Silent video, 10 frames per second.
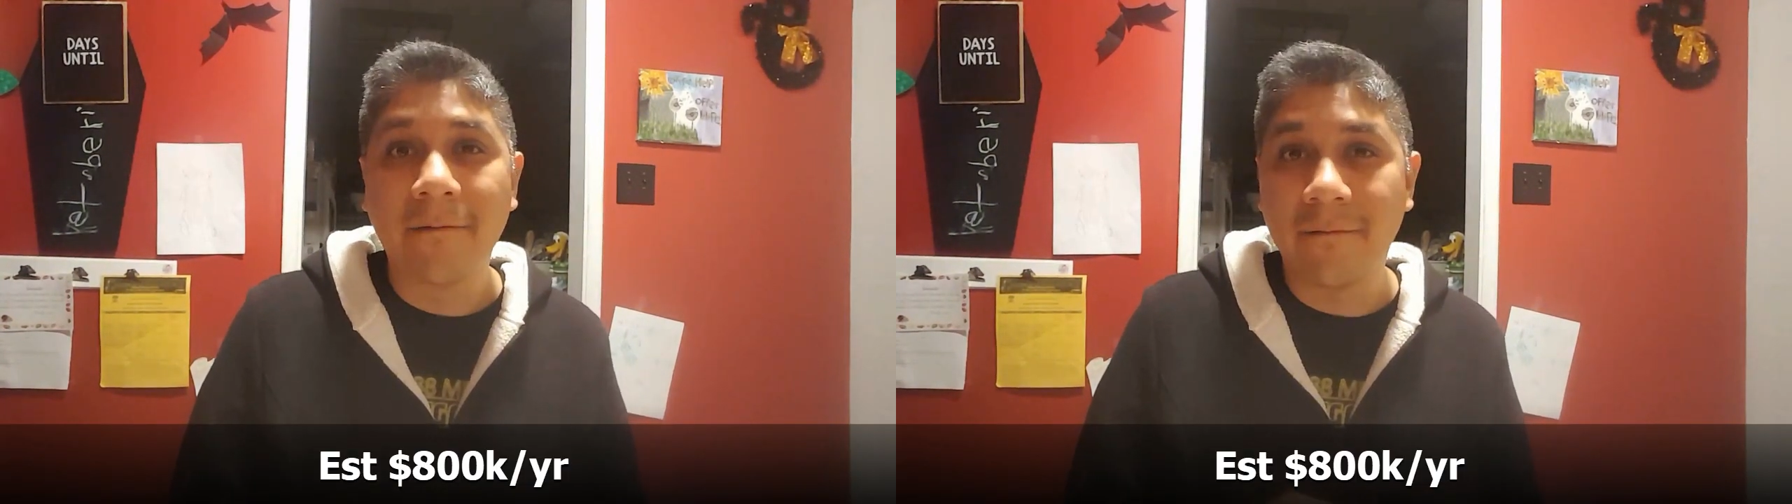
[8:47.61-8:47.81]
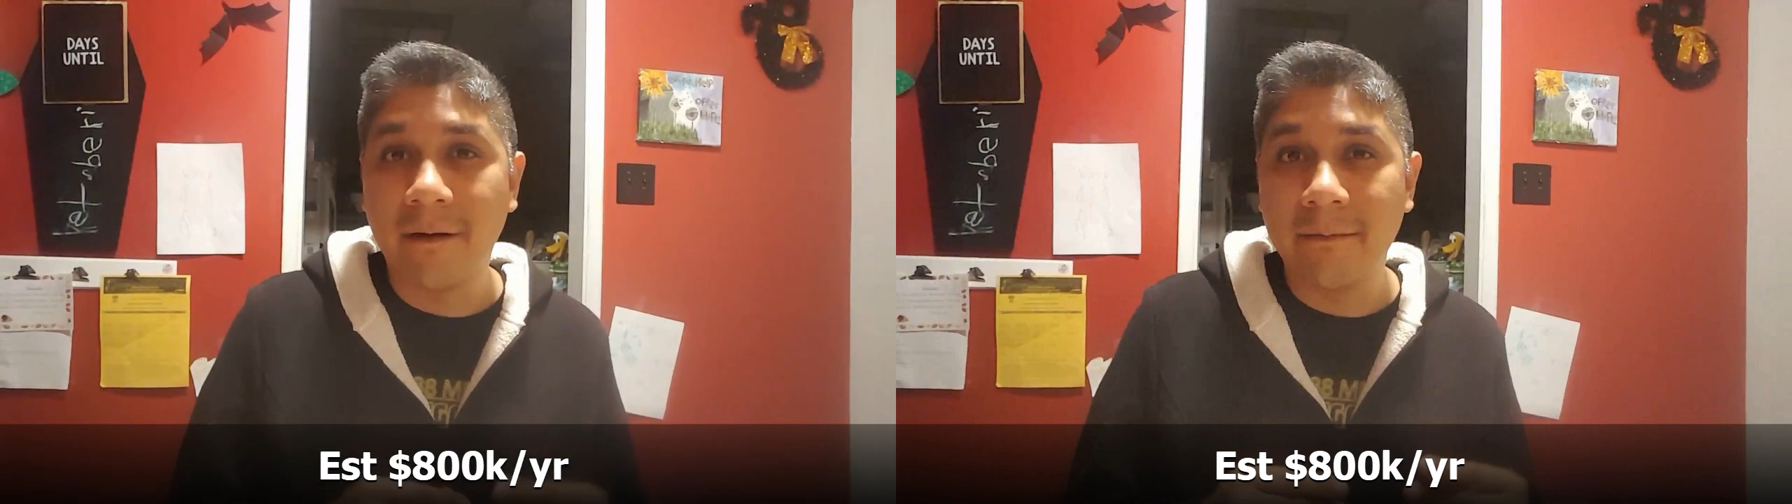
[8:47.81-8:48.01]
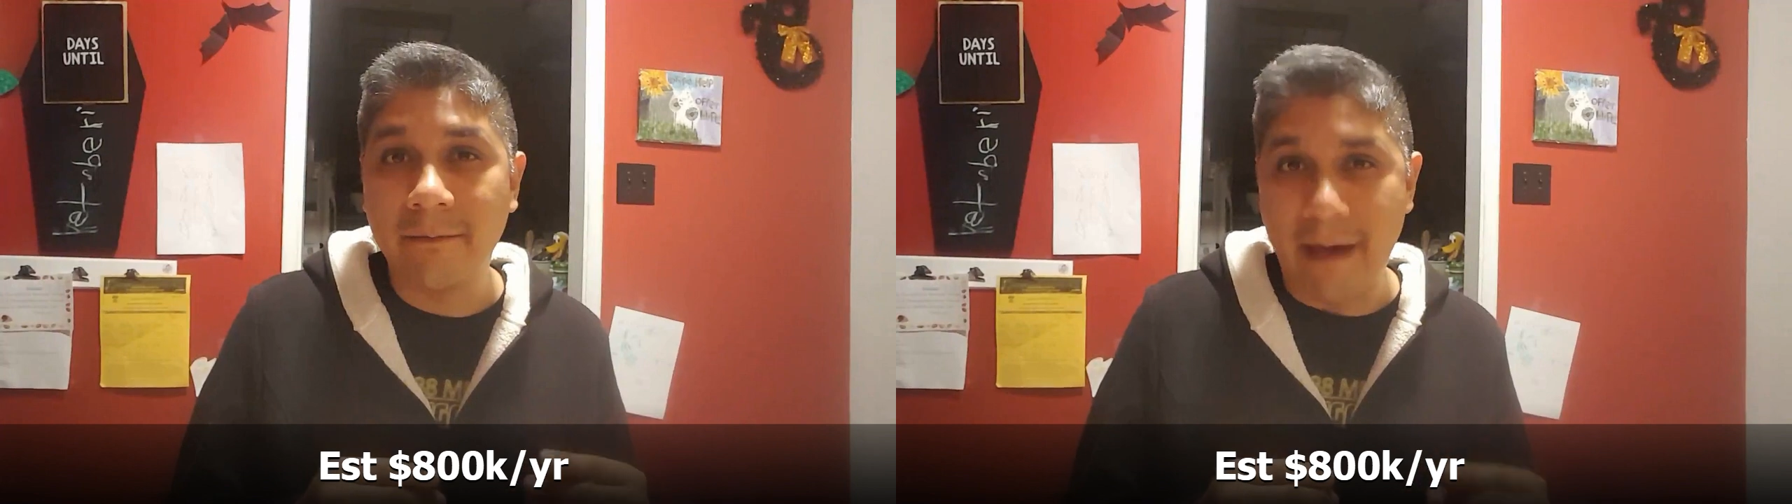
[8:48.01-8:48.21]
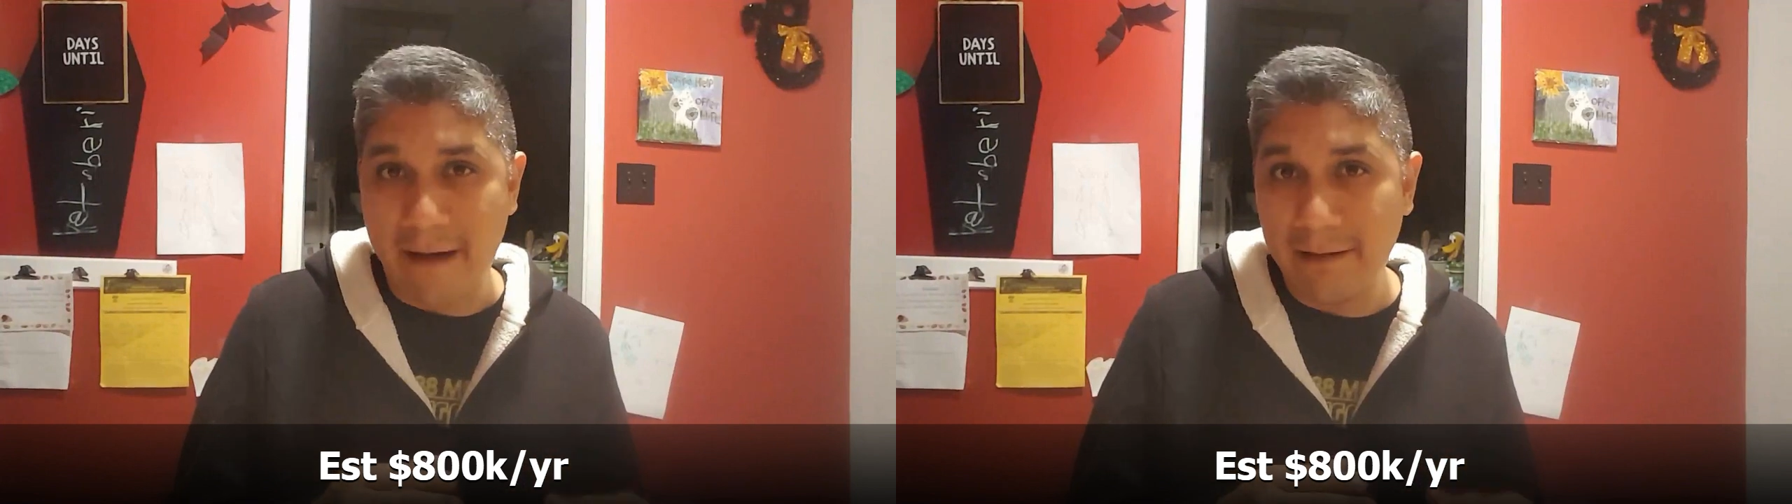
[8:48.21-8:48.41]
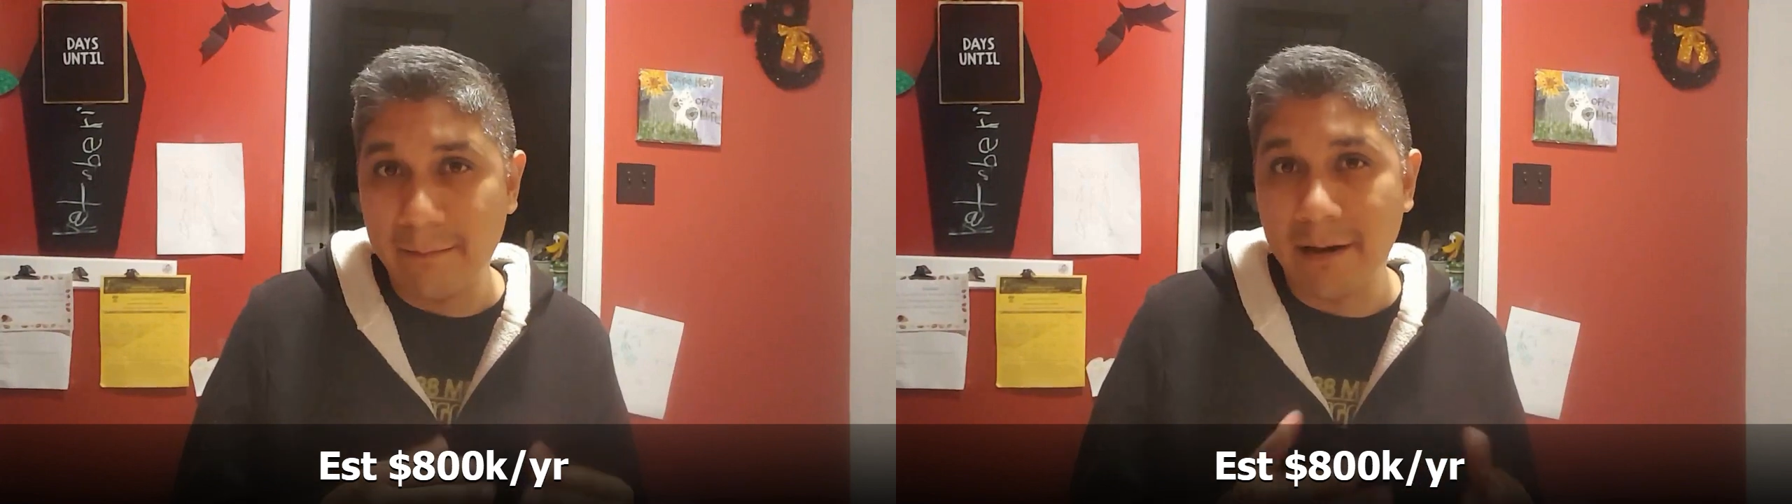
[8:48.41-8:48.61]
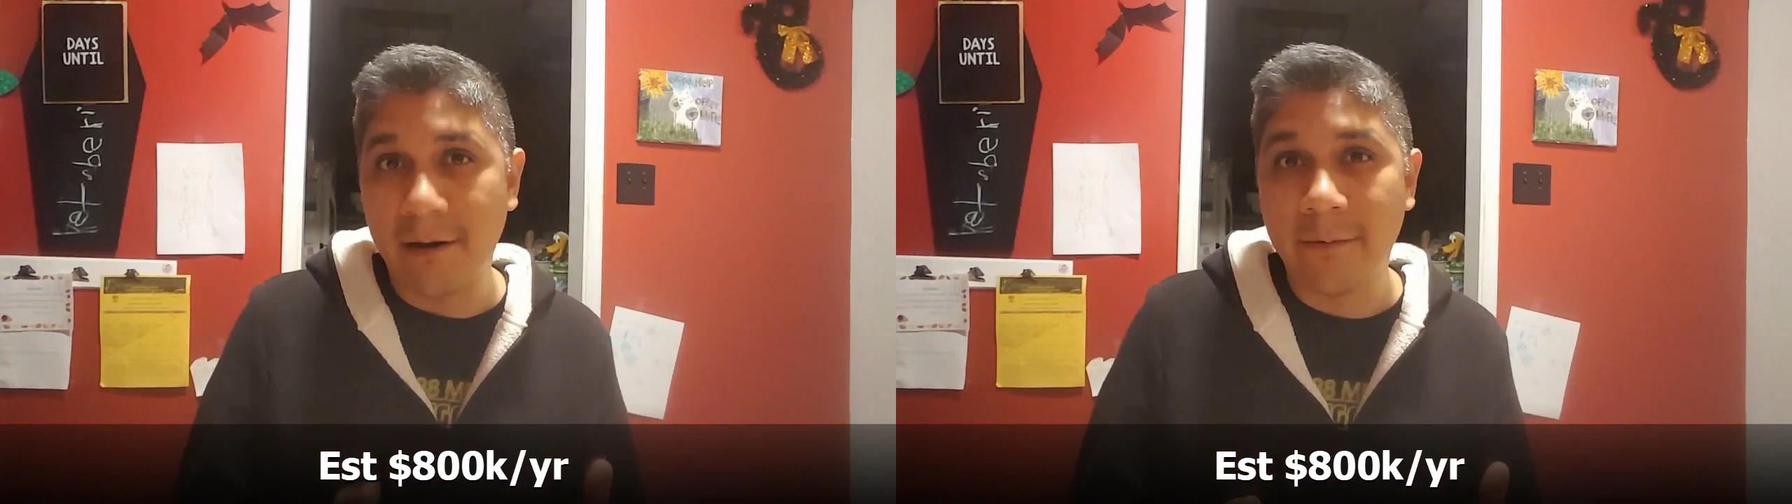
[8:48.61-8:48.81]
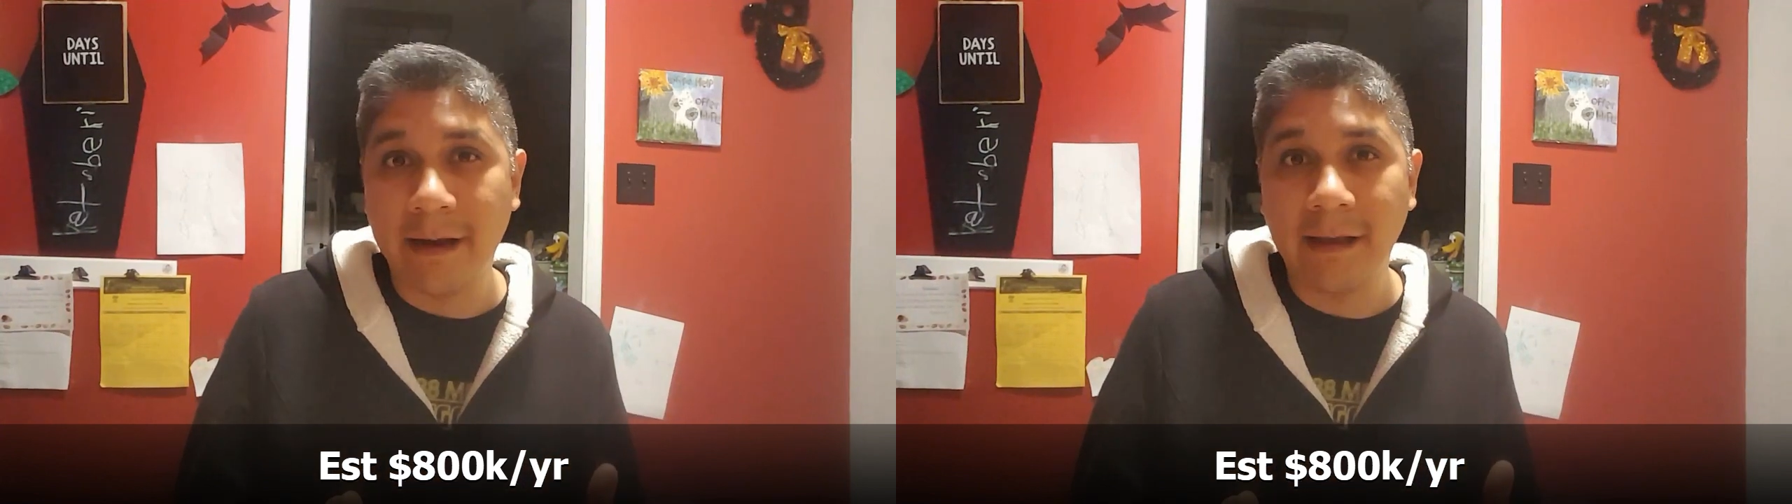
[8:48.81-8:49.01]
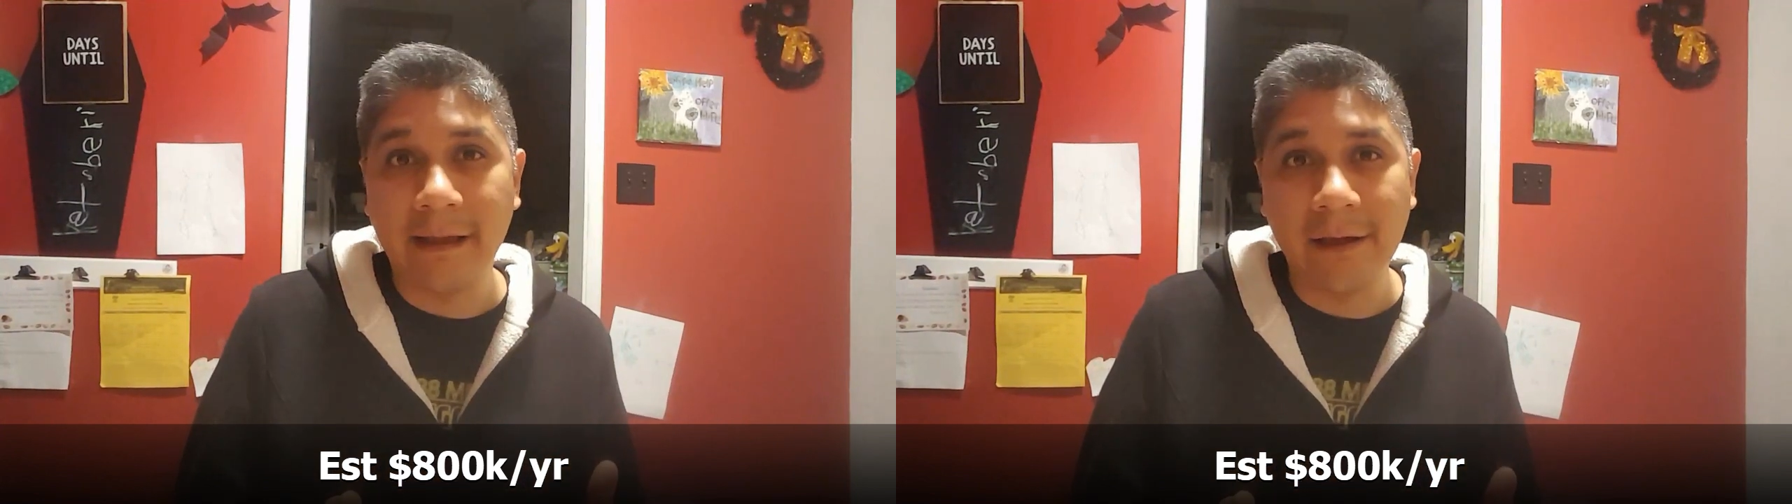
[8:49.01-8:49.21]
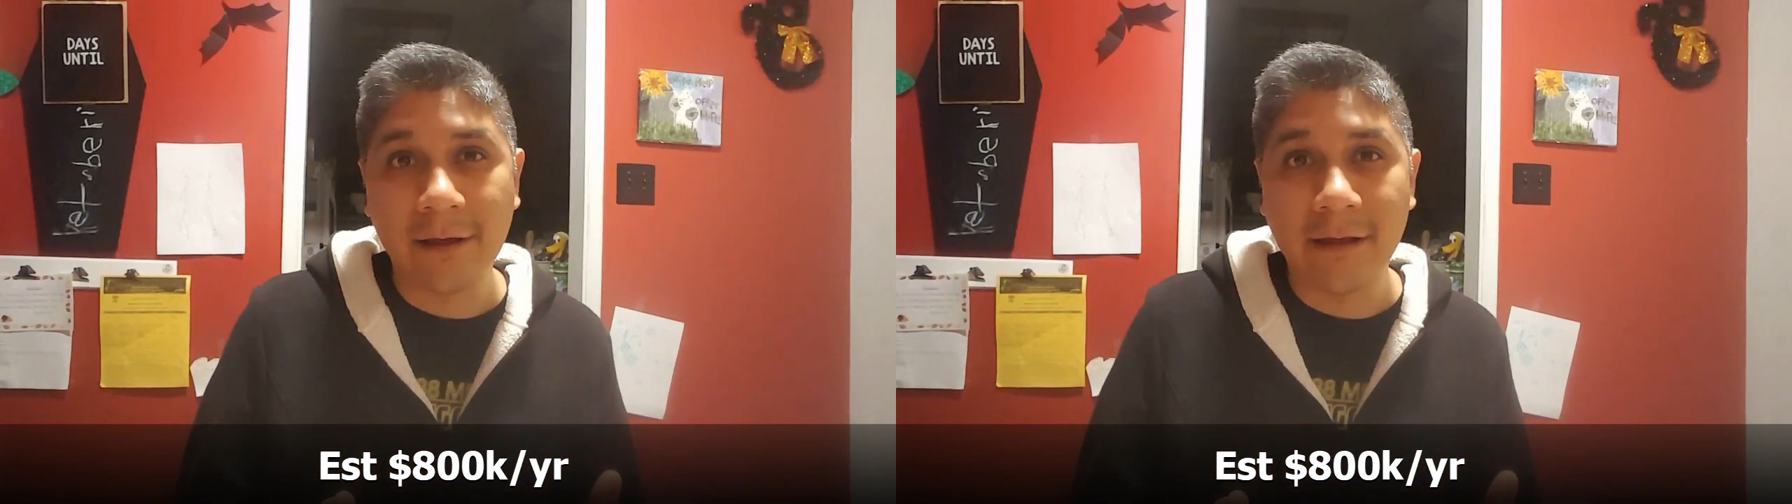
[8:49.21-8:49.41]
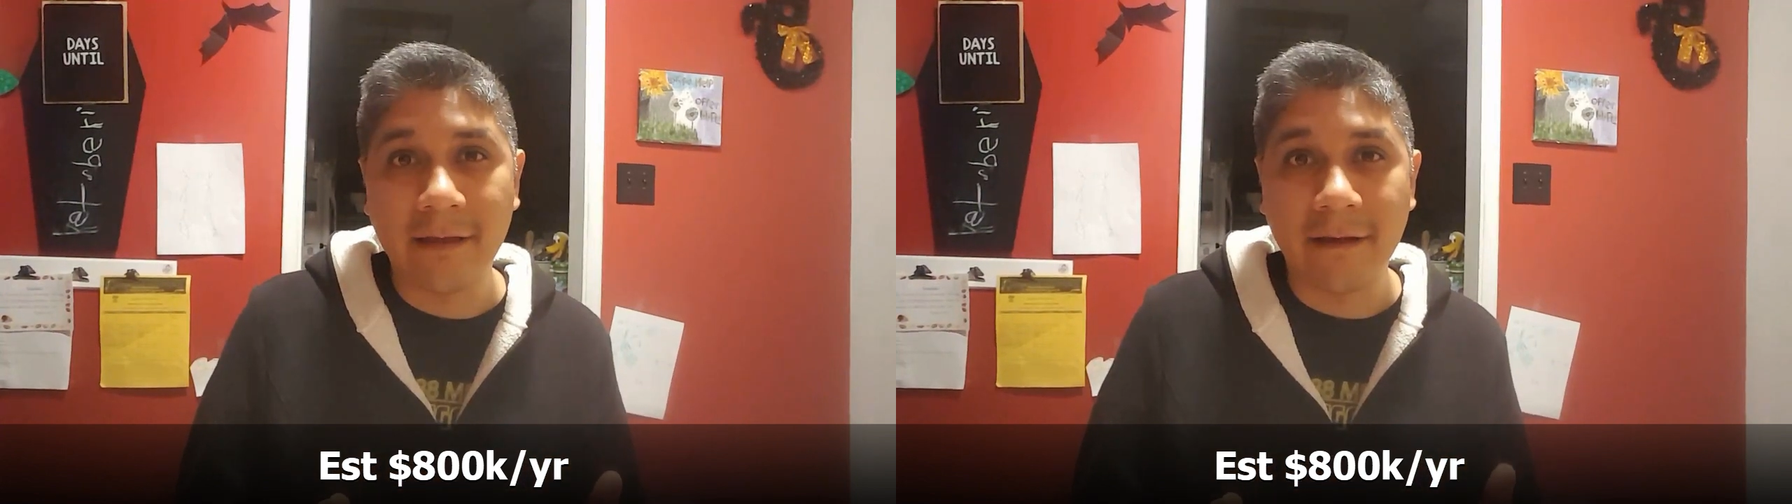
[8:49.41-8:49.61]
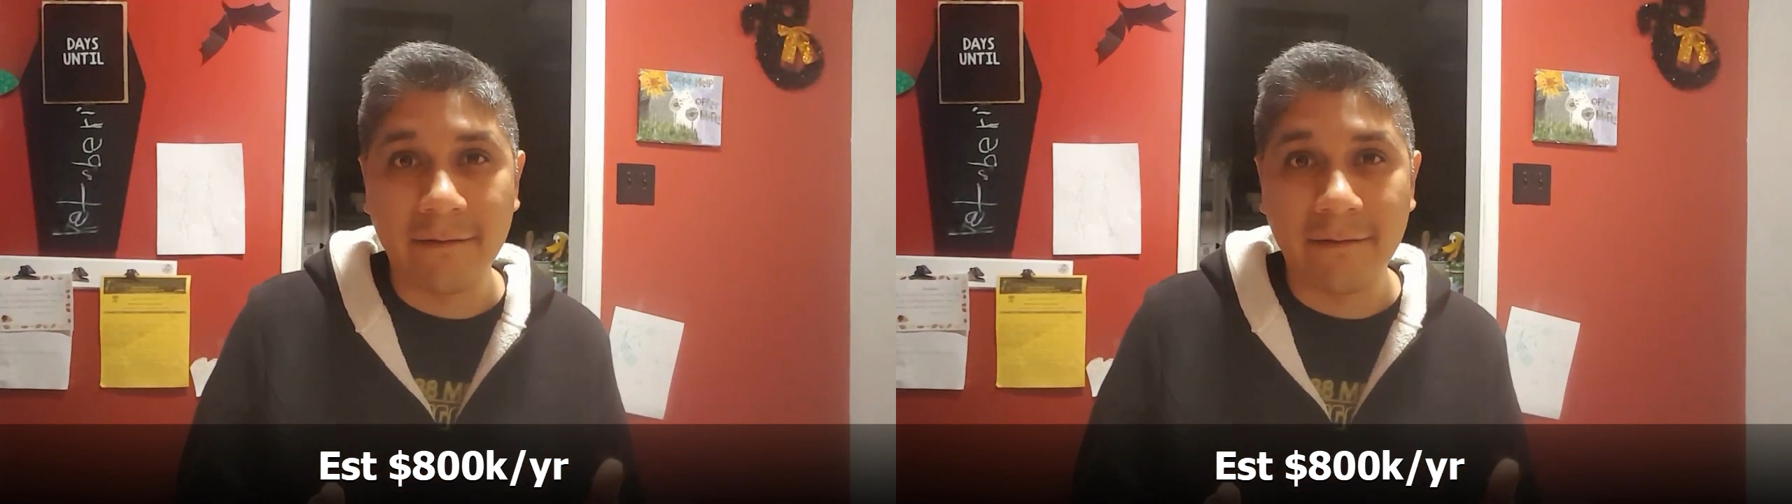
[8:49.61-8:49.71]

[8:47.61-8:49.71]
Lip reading: from having better regulations